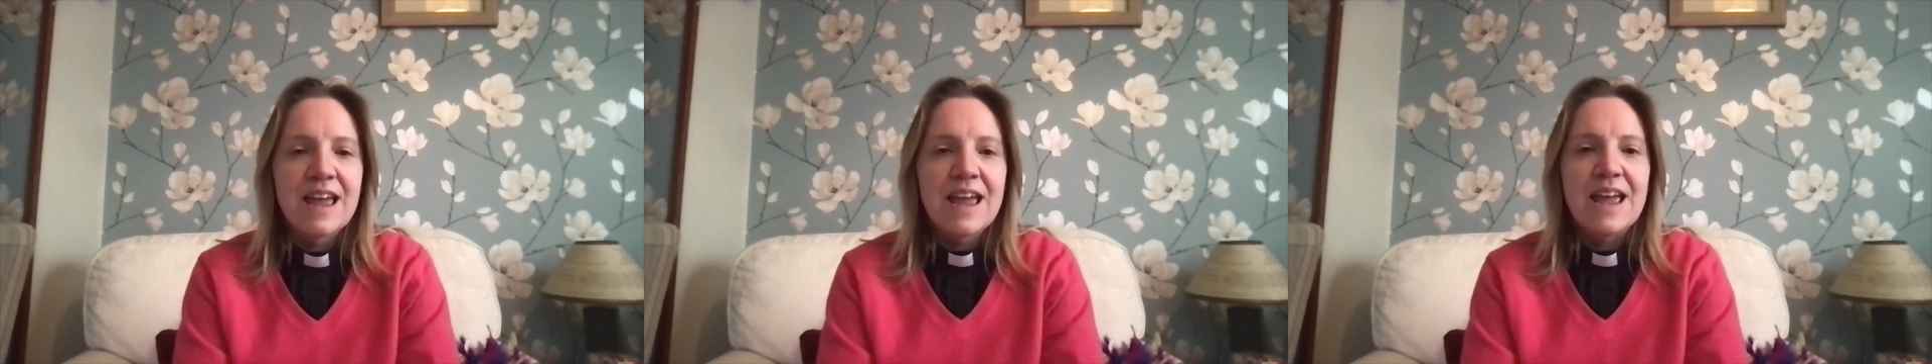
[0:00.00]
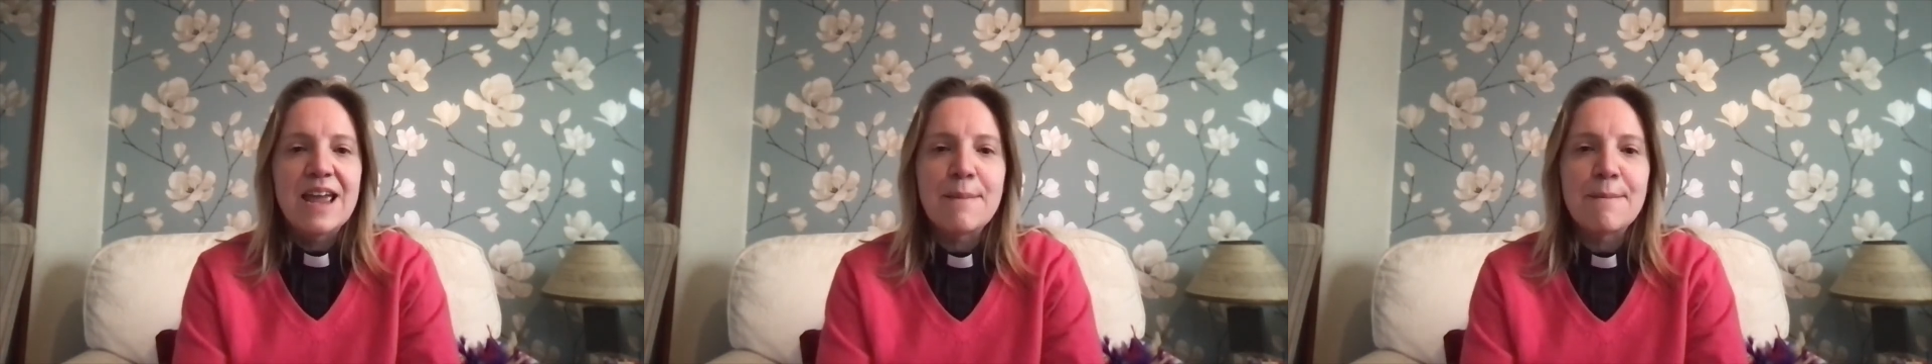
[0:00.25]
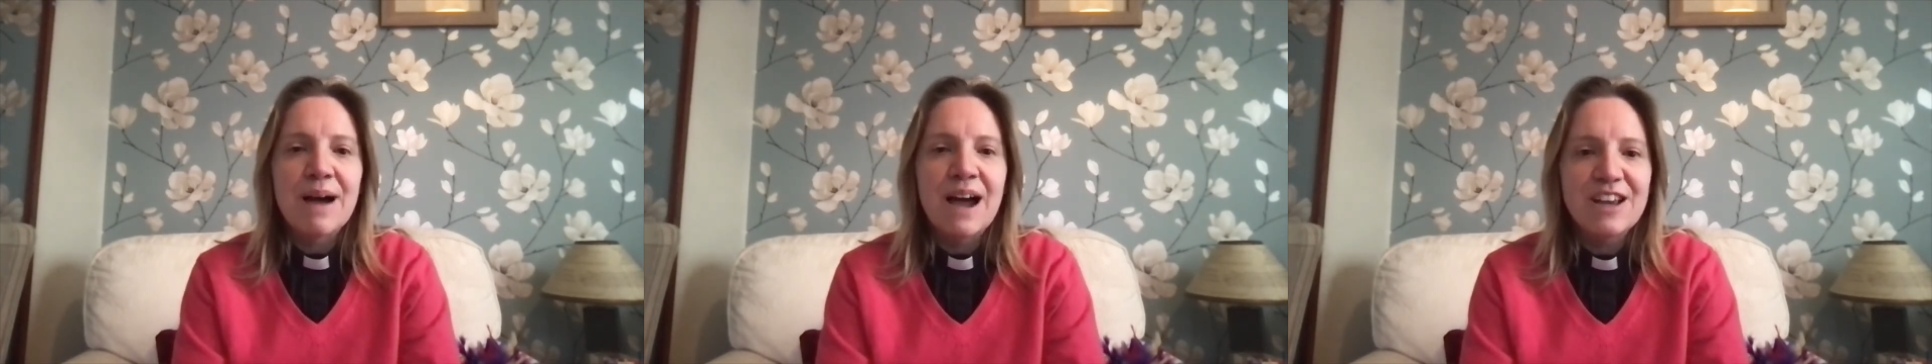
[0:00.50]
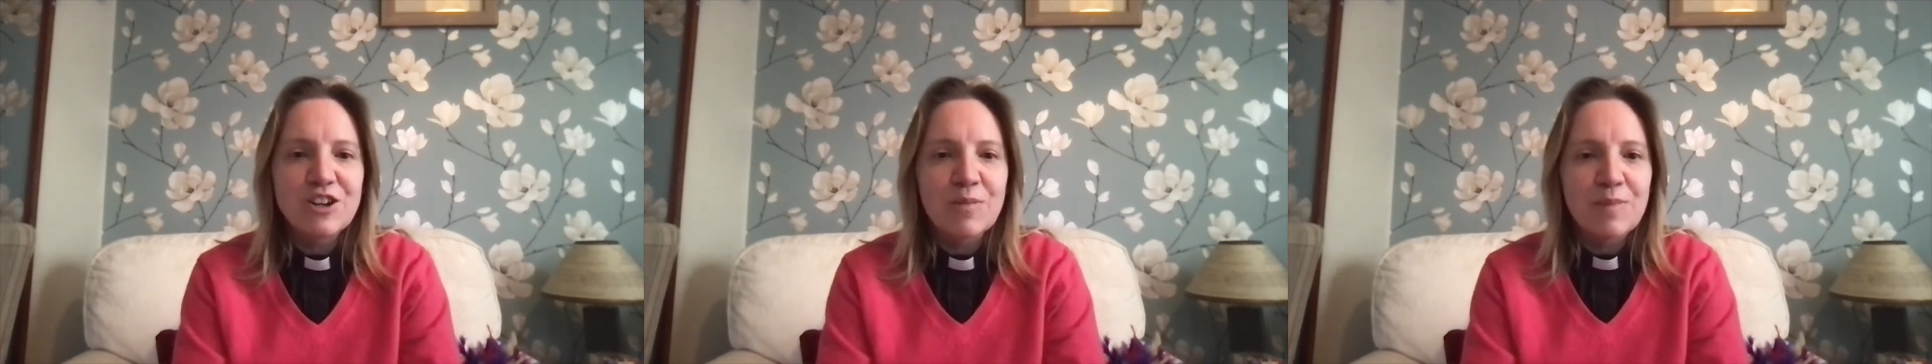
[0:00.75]
It
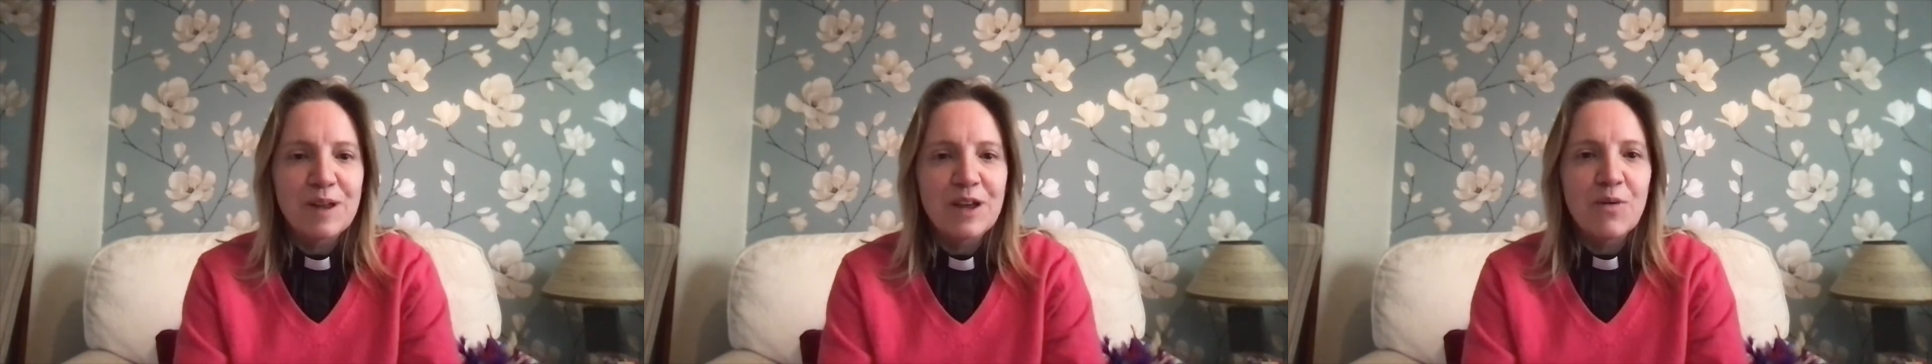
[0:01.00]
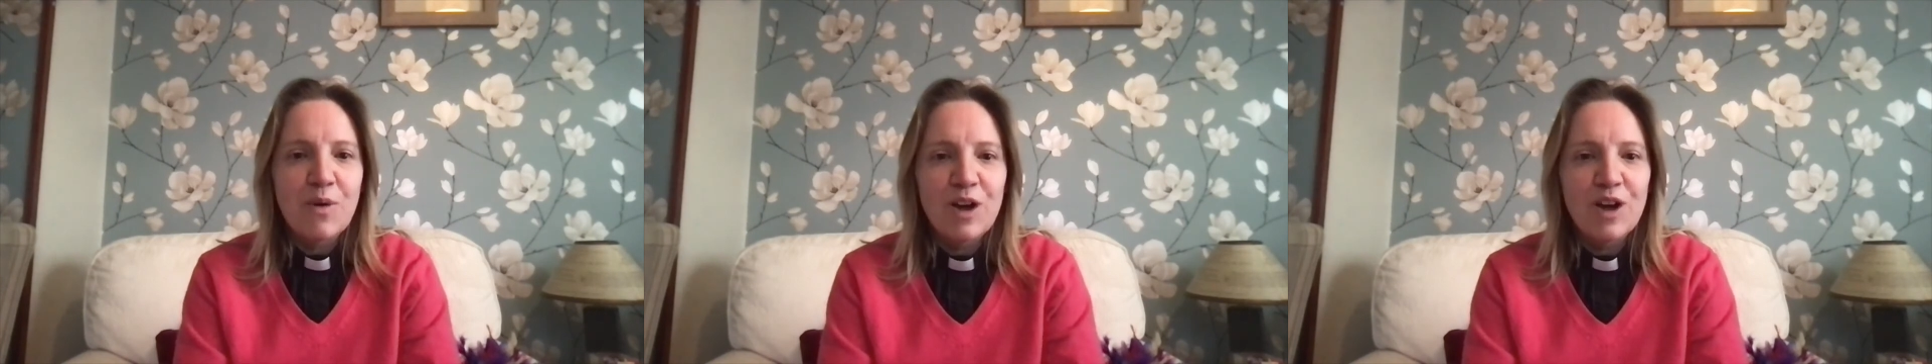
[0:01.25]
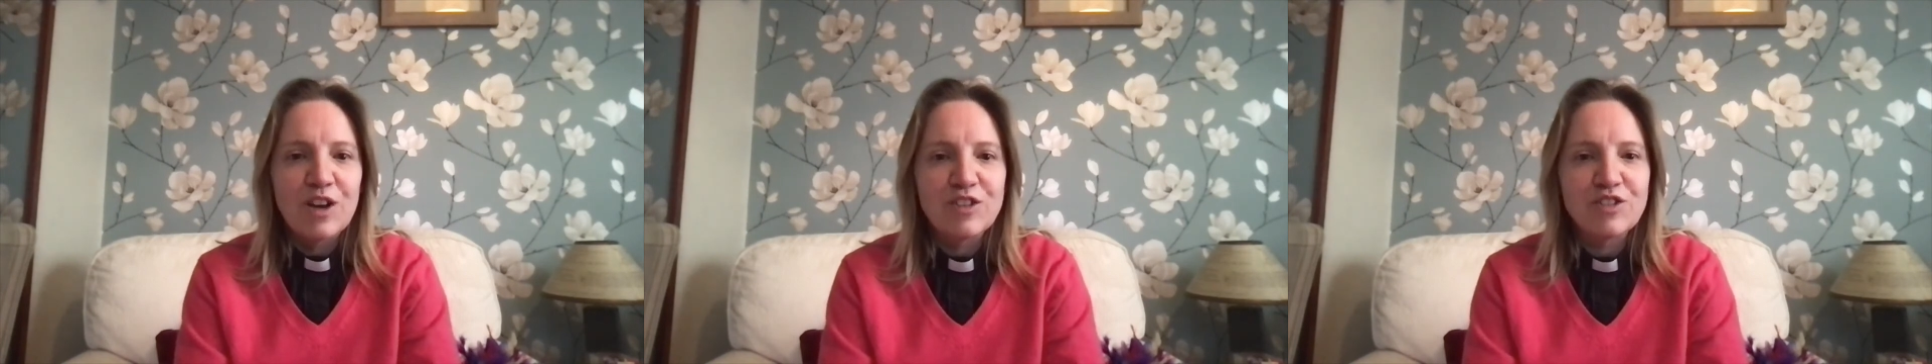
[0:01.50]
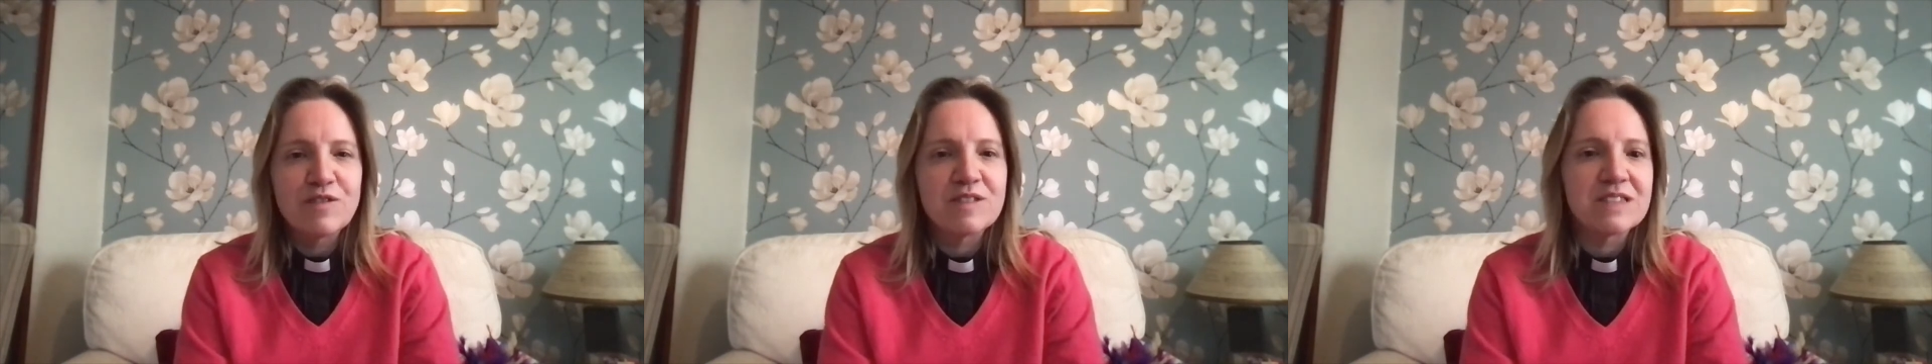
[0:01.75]
might not be a word
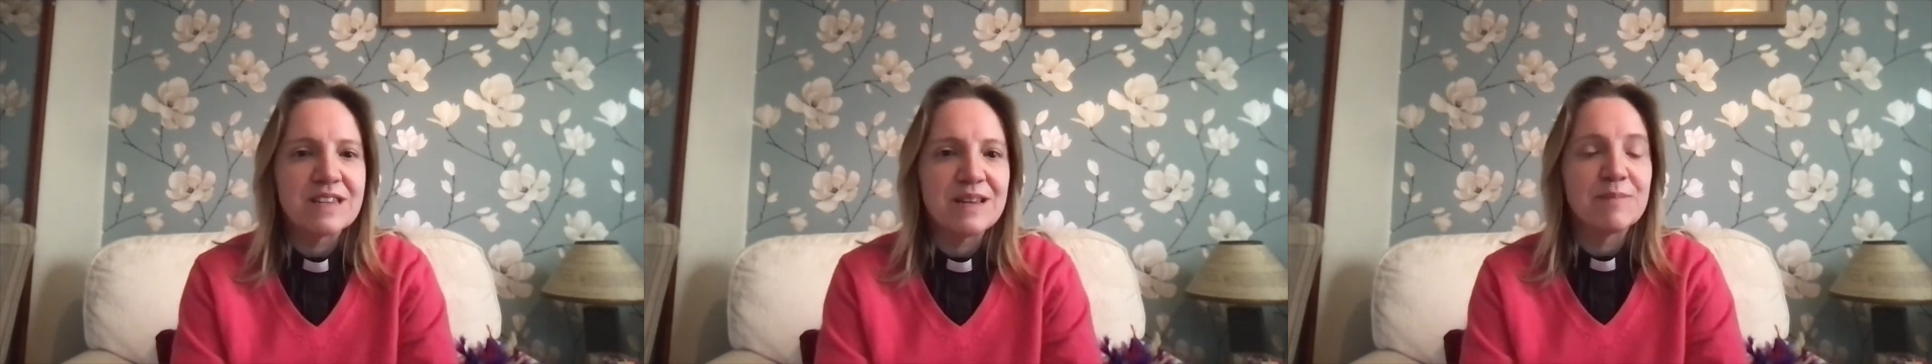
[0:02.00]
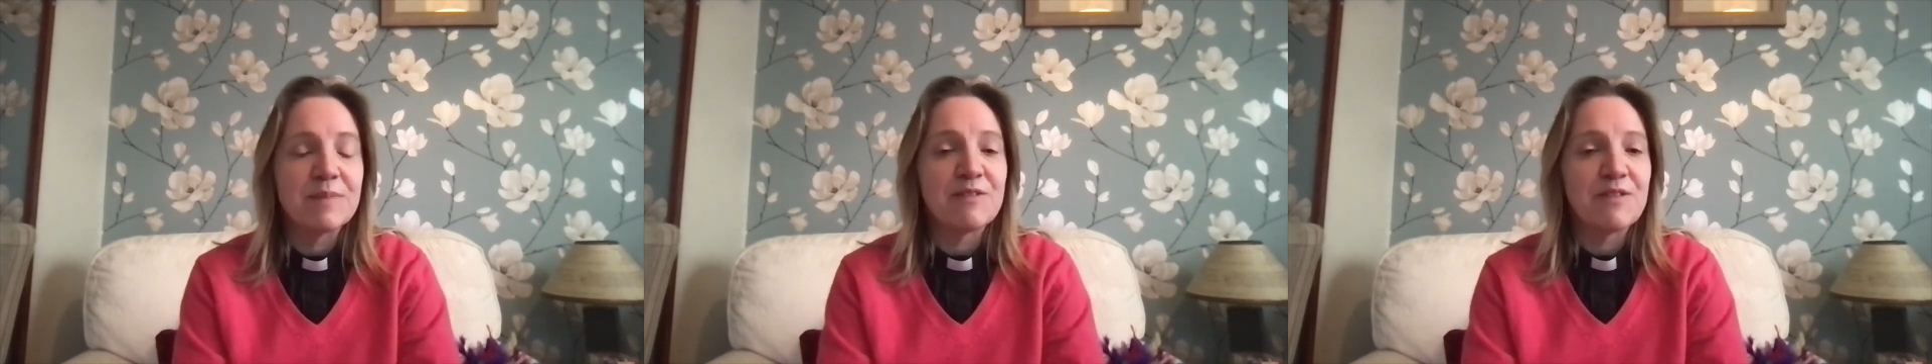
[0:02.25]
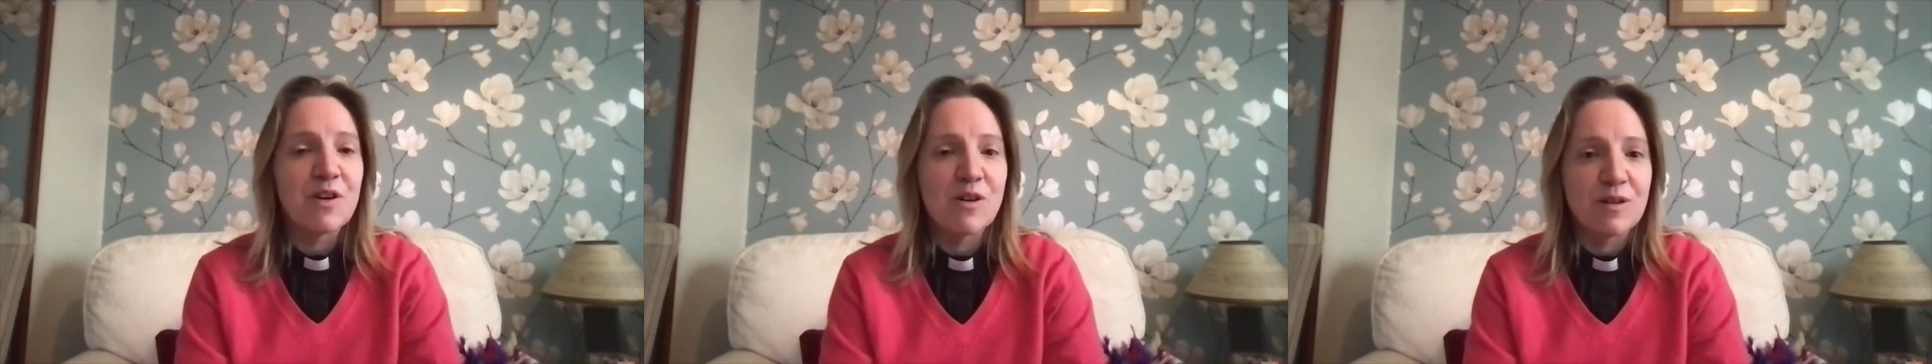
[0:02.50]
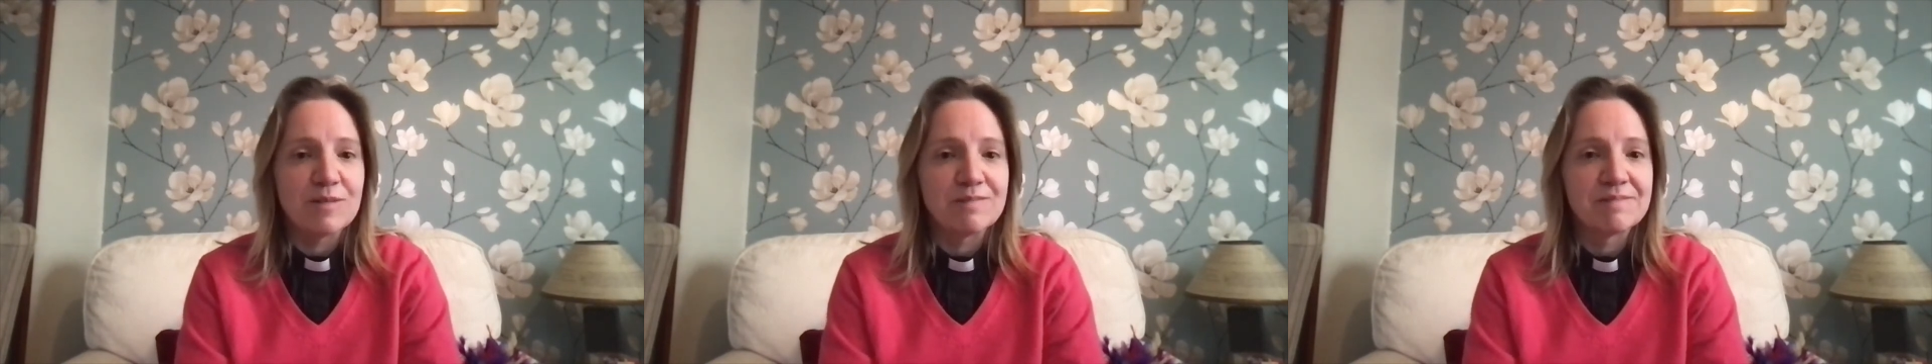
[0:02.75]
you've seen
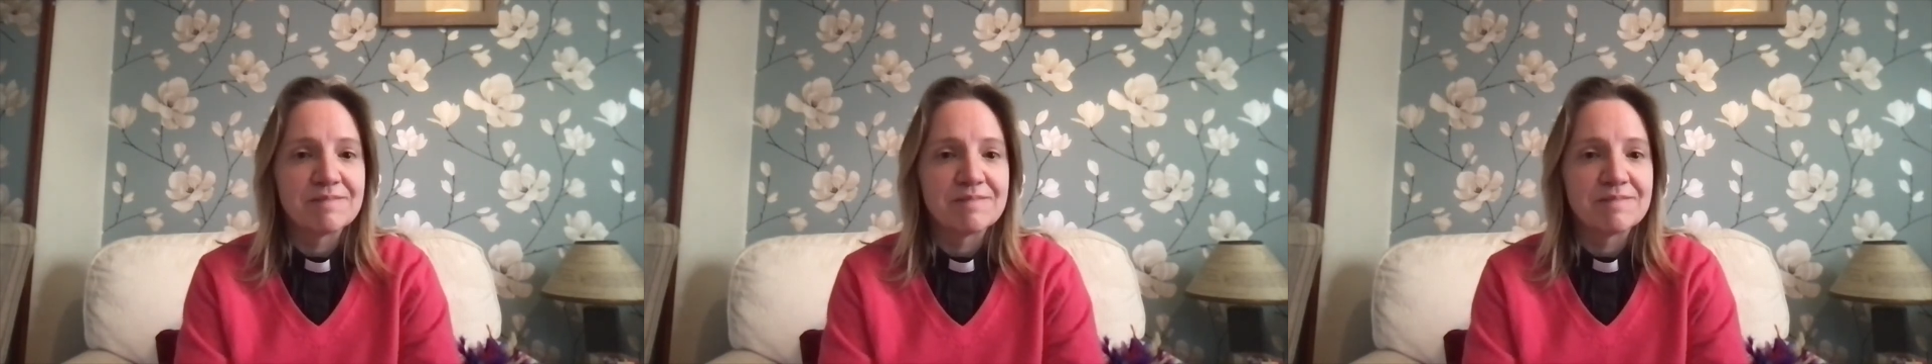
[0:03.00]
before,